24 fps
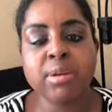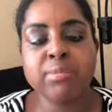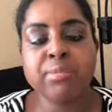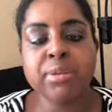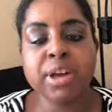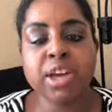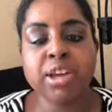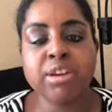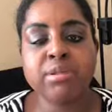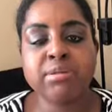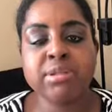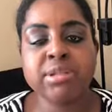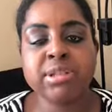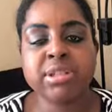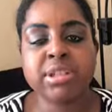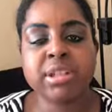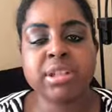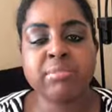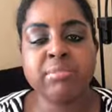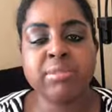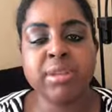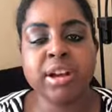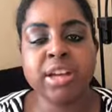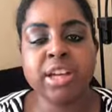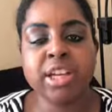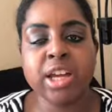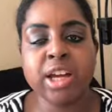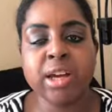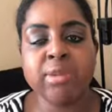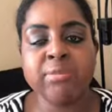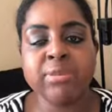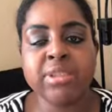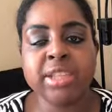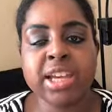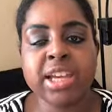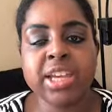post my
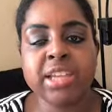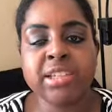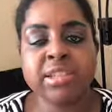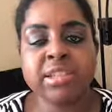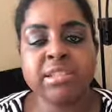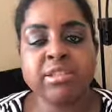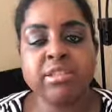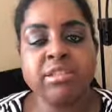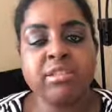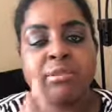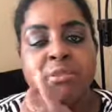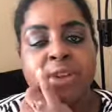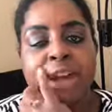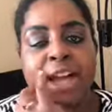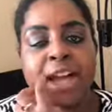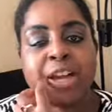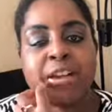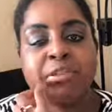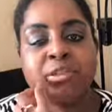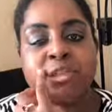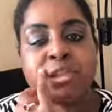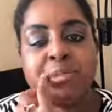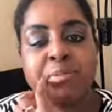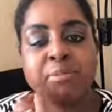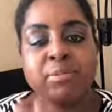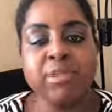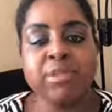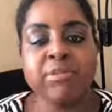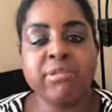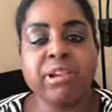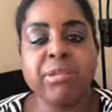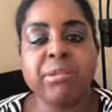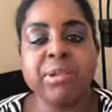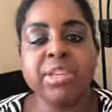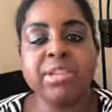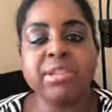updates of how
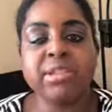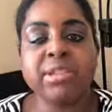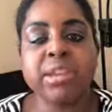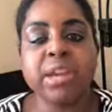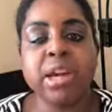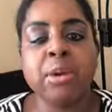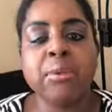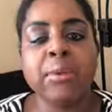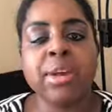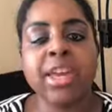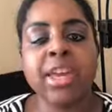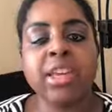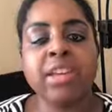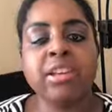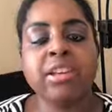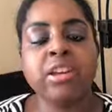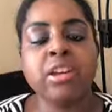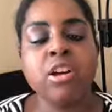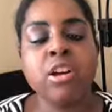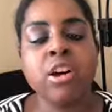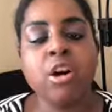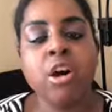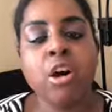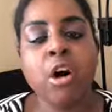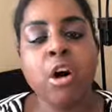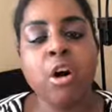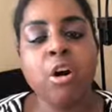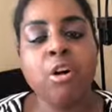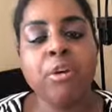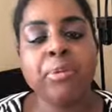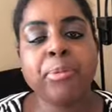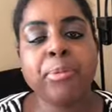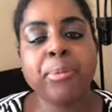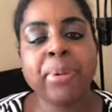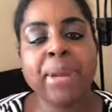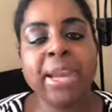tomorrow is going
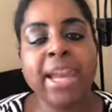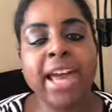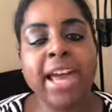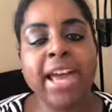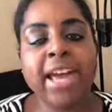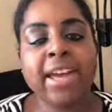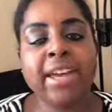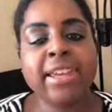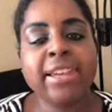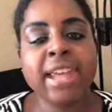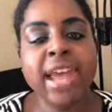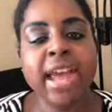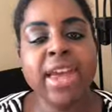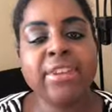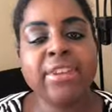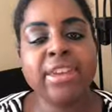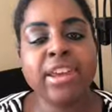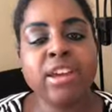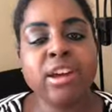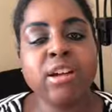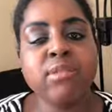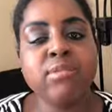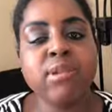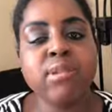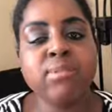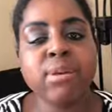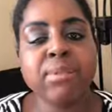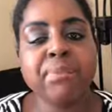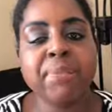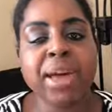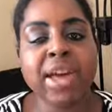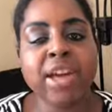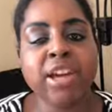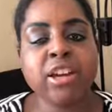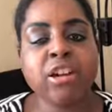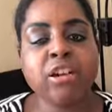off plan, and then I will be
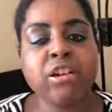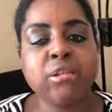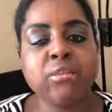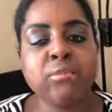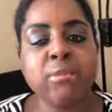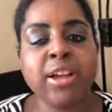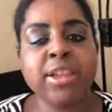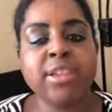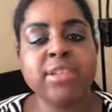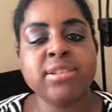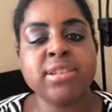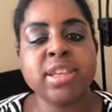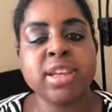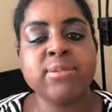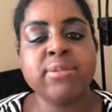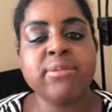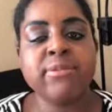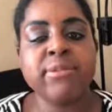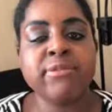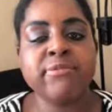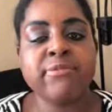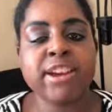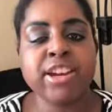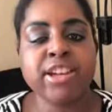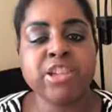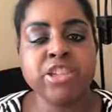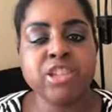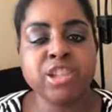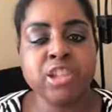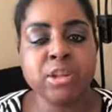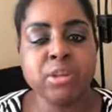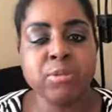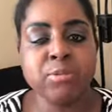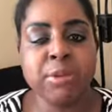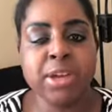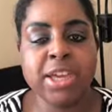back on Wednesday with a fresh
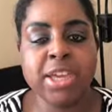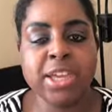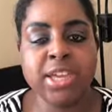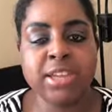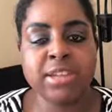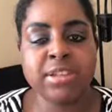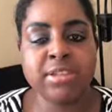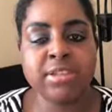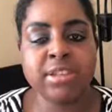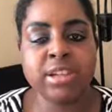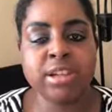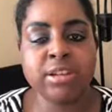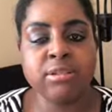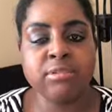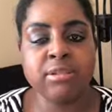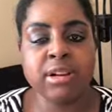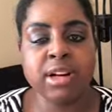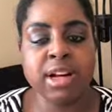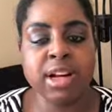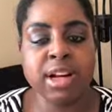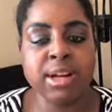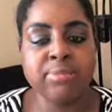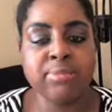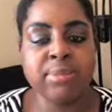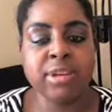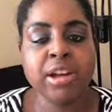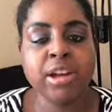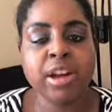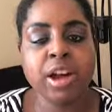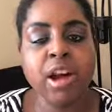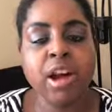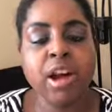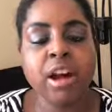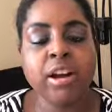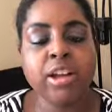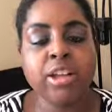new week. So
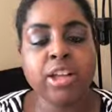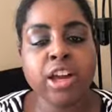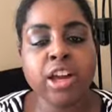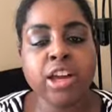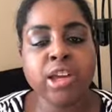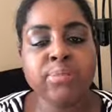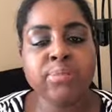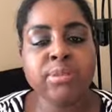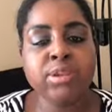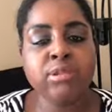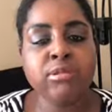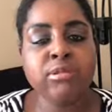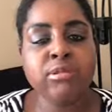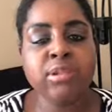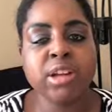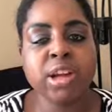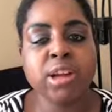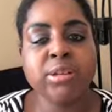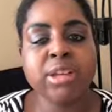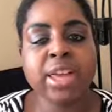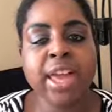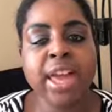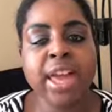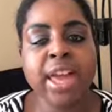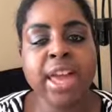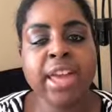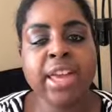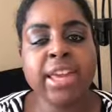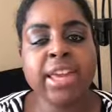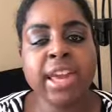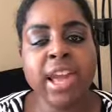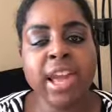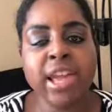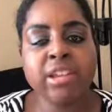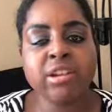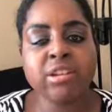I hope you're all
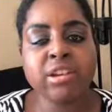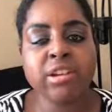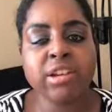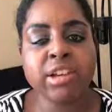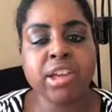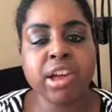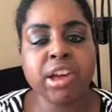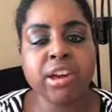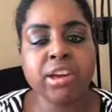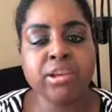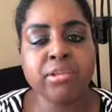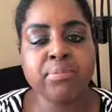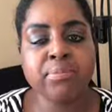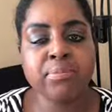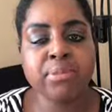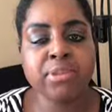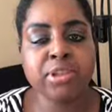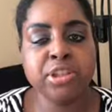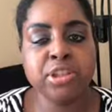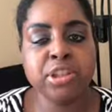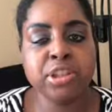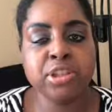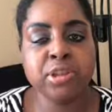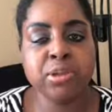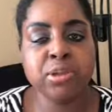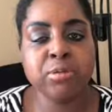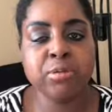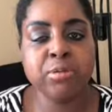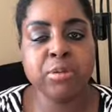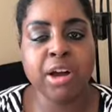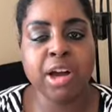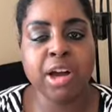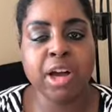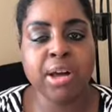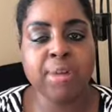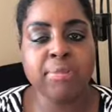okay, and I hope
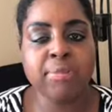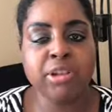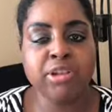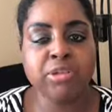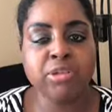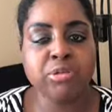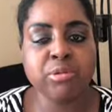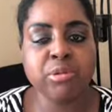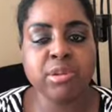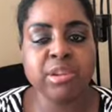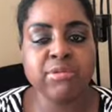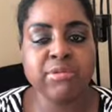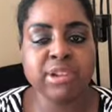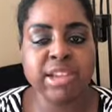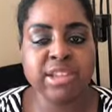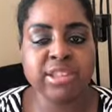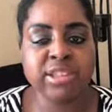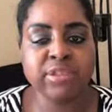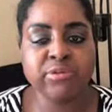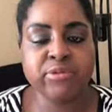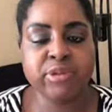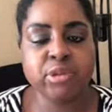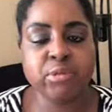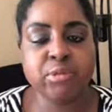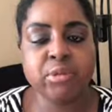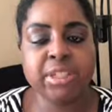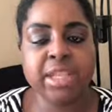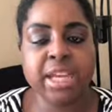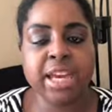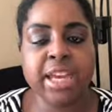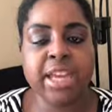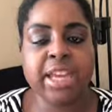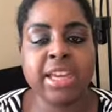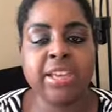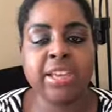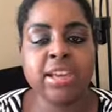you enjoy the rest of your
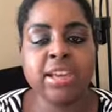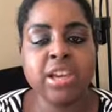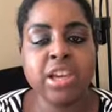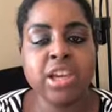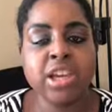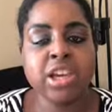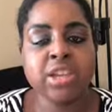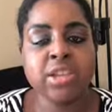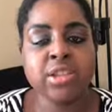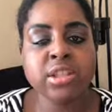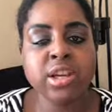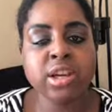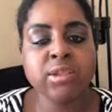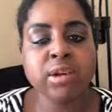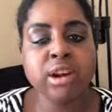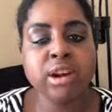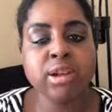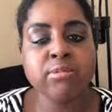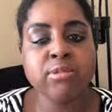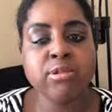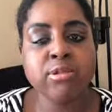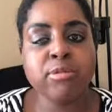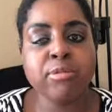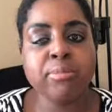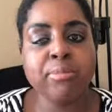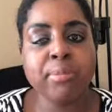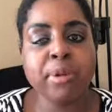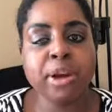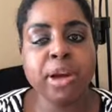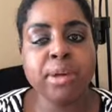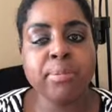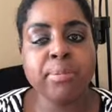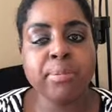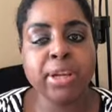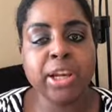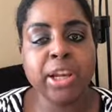day. So I will
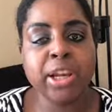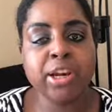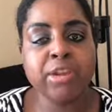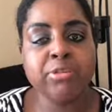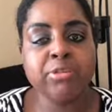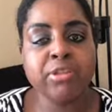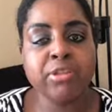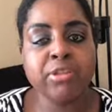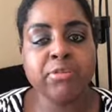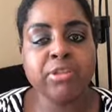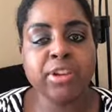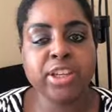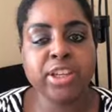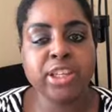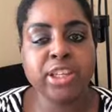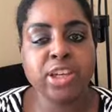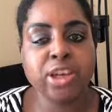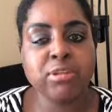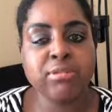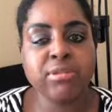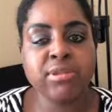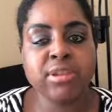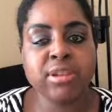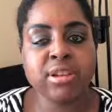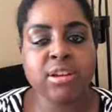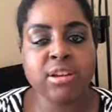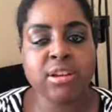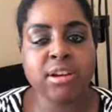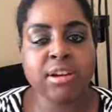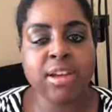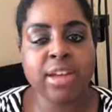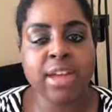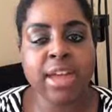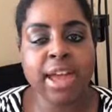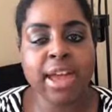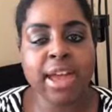upload the videos that
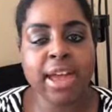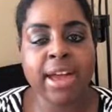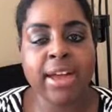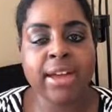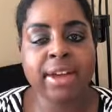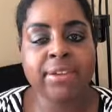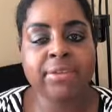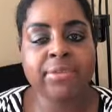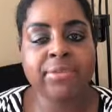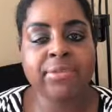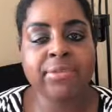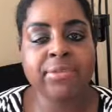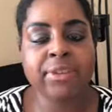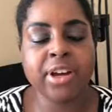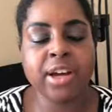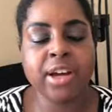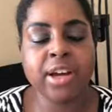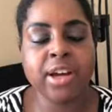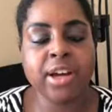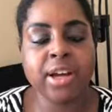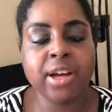I have